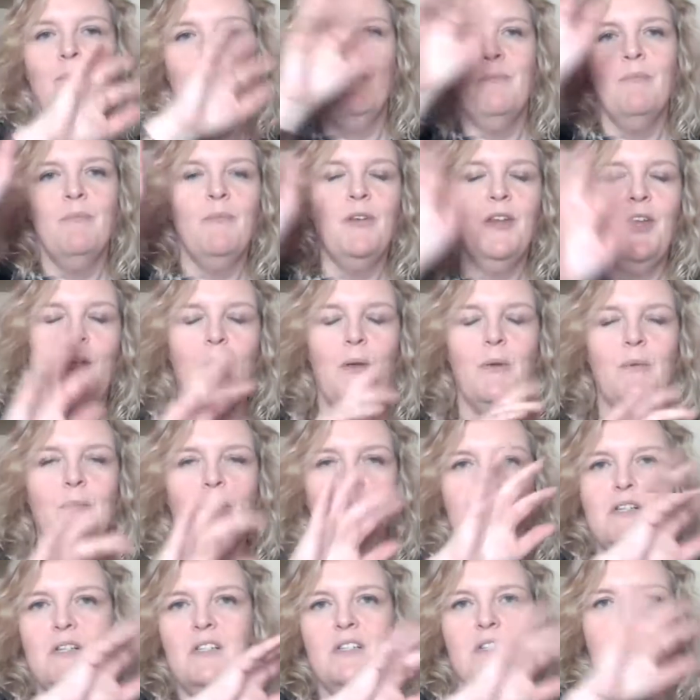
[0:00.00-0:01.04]
you know,
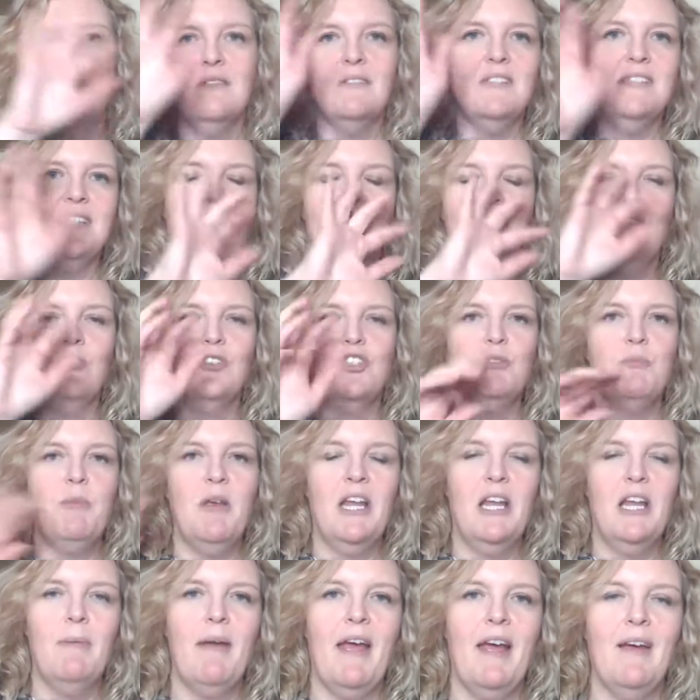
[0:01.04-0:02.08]
sales
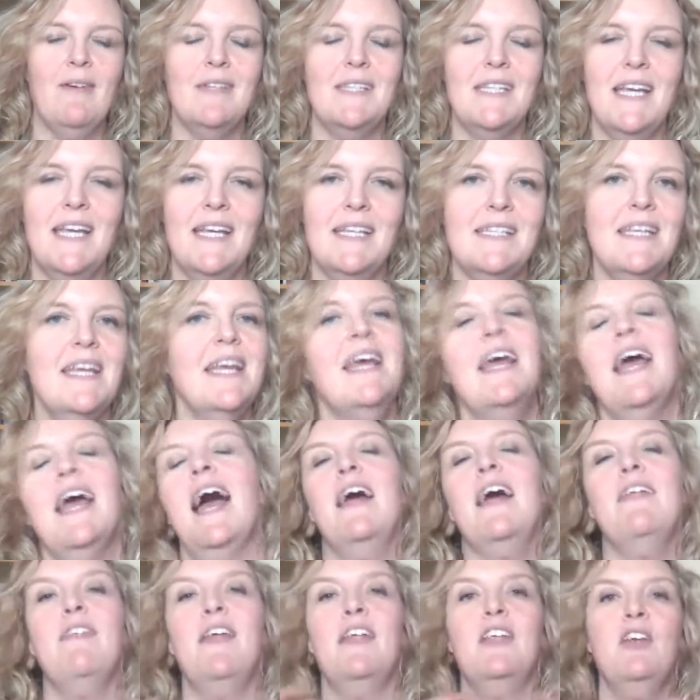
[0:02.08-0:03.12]
spiel about it,
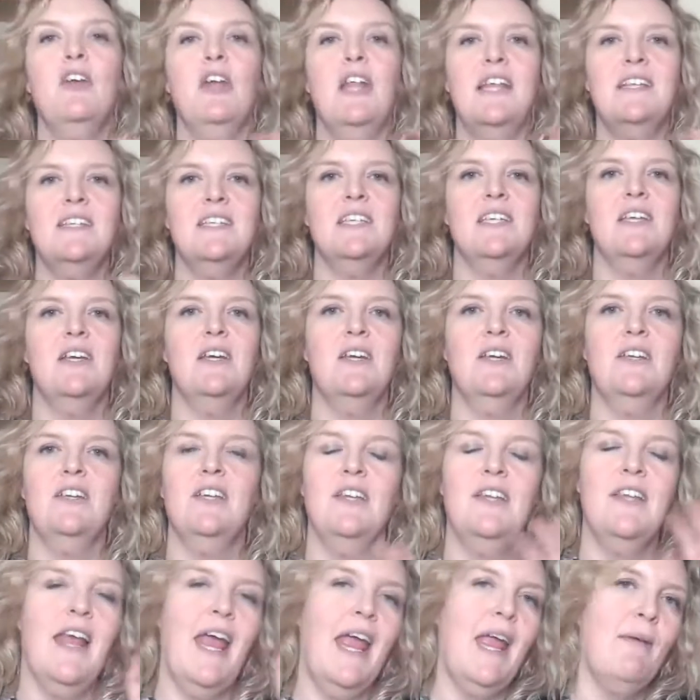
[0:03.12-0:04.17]
and then you'll enter your
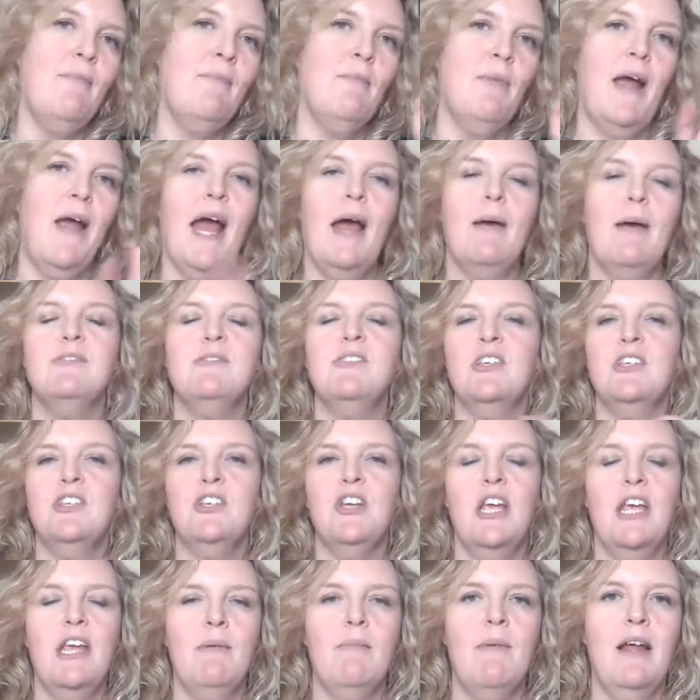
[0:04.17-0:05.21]
name perhaps and your
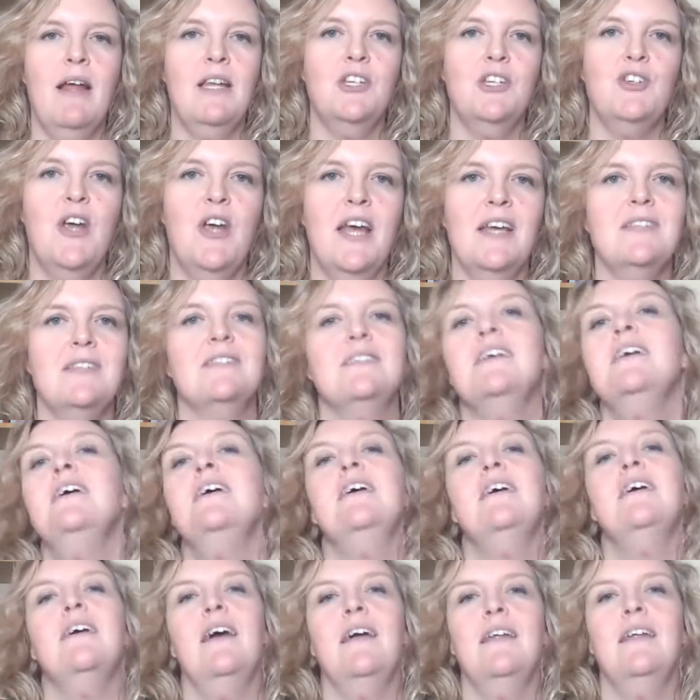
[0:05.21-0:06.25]
email address,
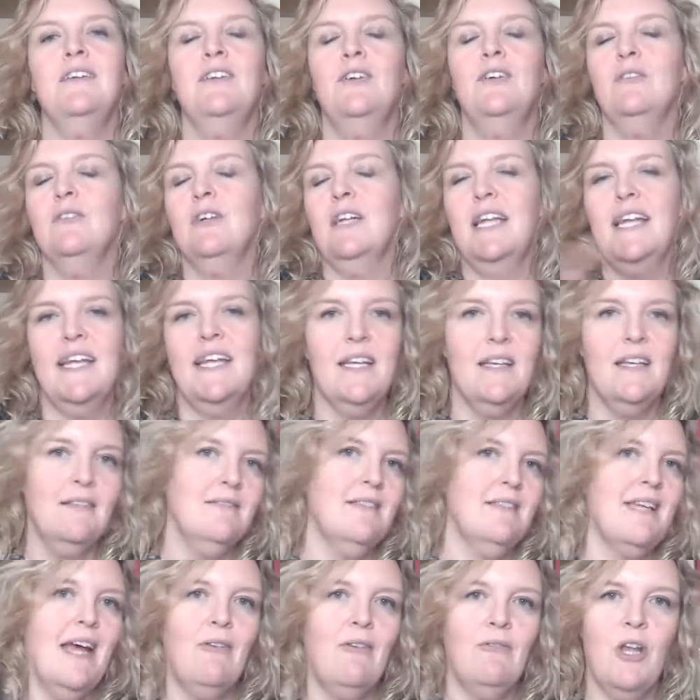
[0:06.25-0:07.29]
and you'll click
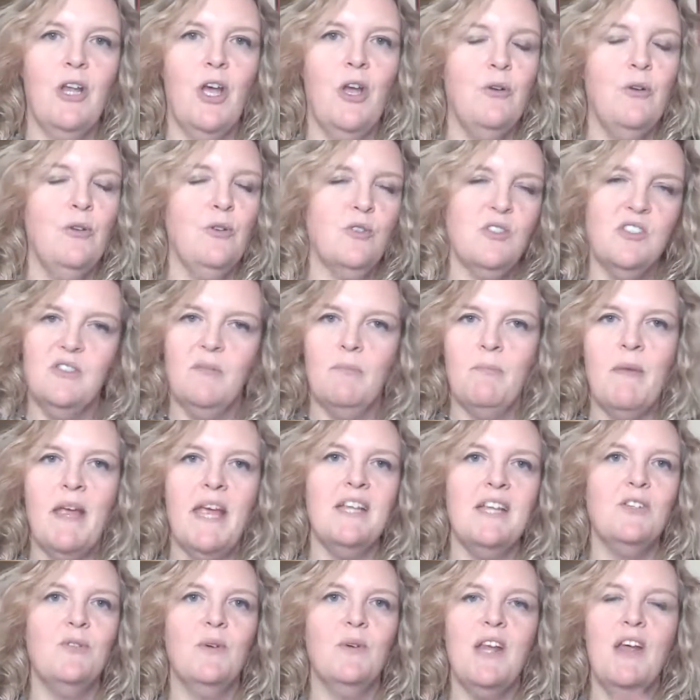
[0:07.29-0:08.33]
download or submit
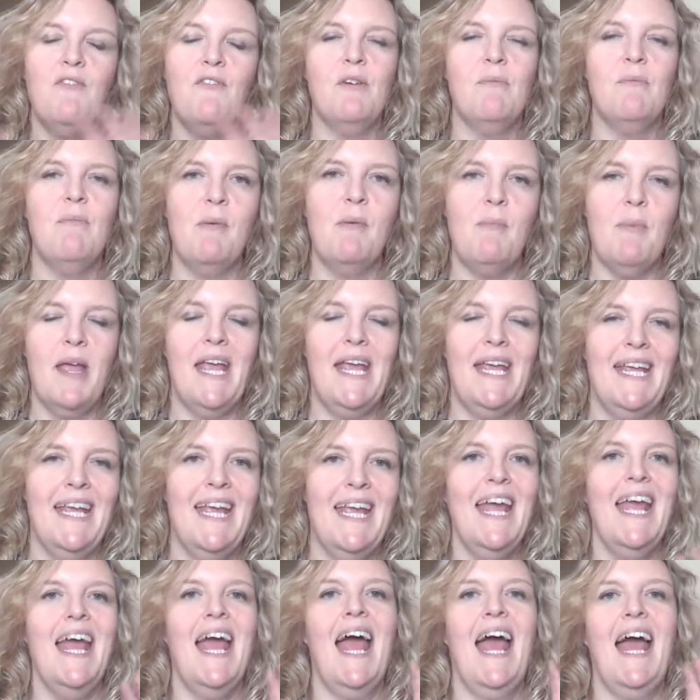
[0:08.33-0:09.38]
or whatever it may be,
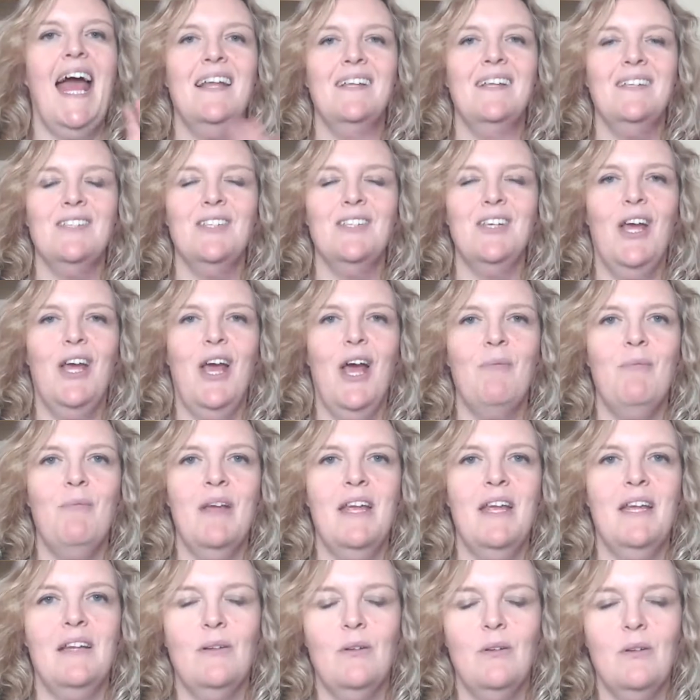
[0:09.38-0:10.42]
and
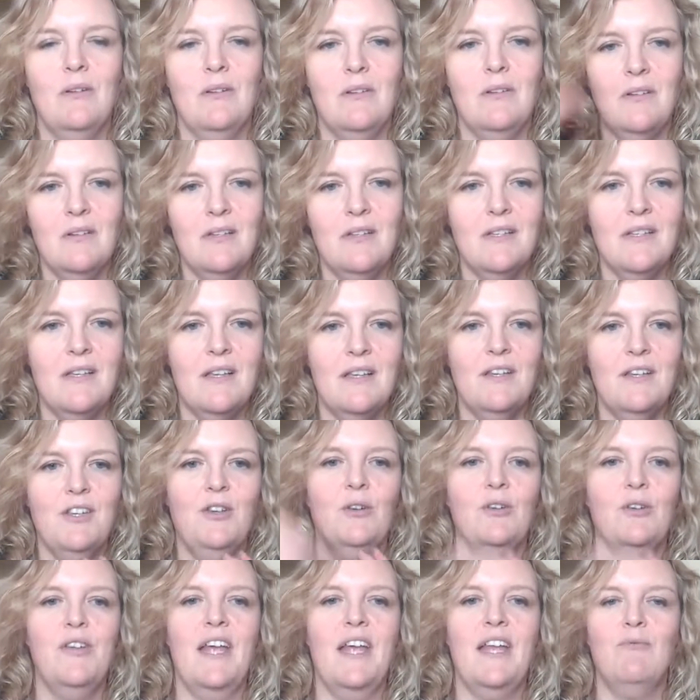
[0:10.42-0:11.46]
you'll
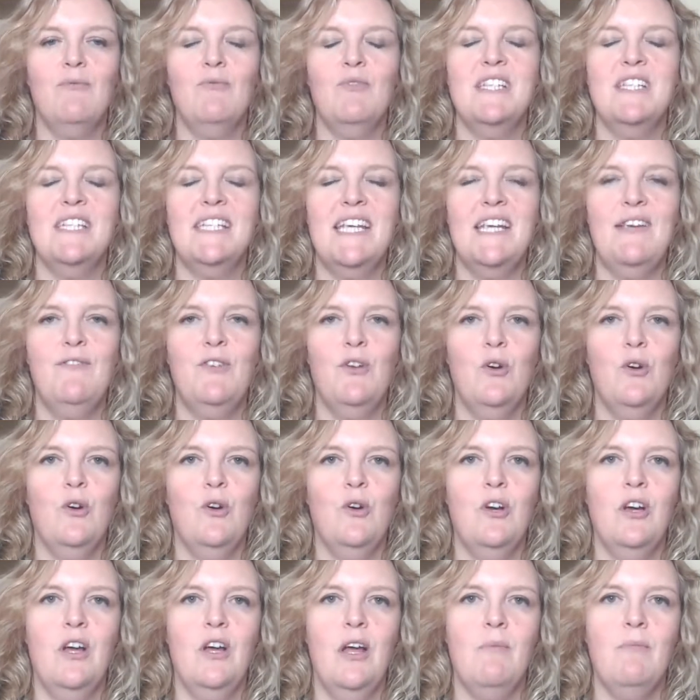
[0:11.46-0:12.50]
then receive
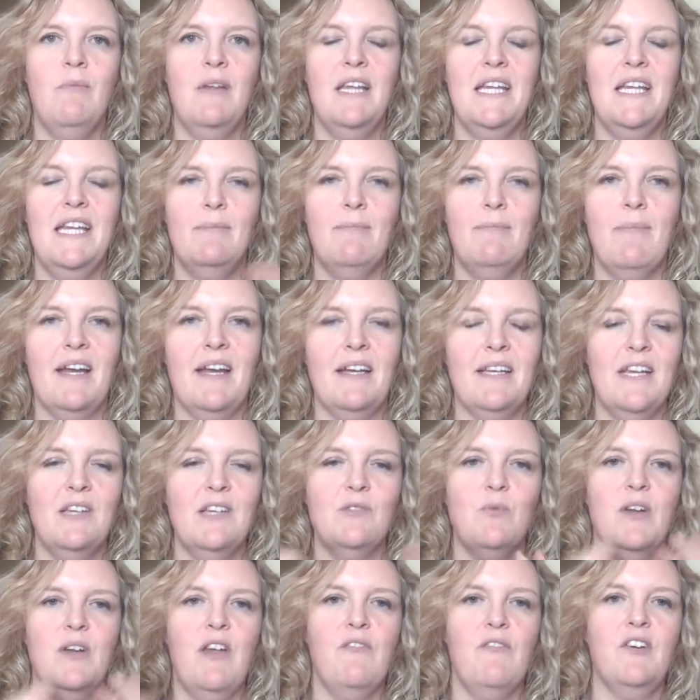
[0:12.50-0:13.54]
your lead magnet,
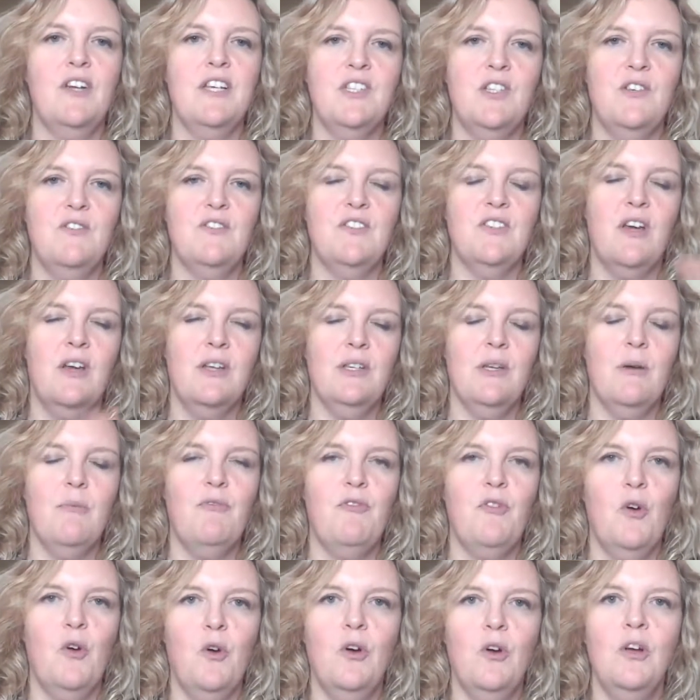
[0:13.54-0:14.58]
whatever it is you signed up
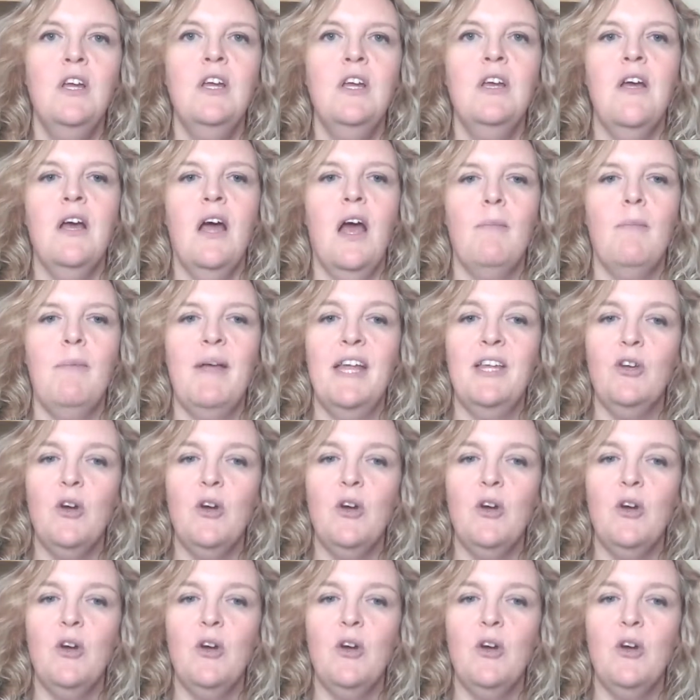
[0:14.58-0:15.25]
for, in your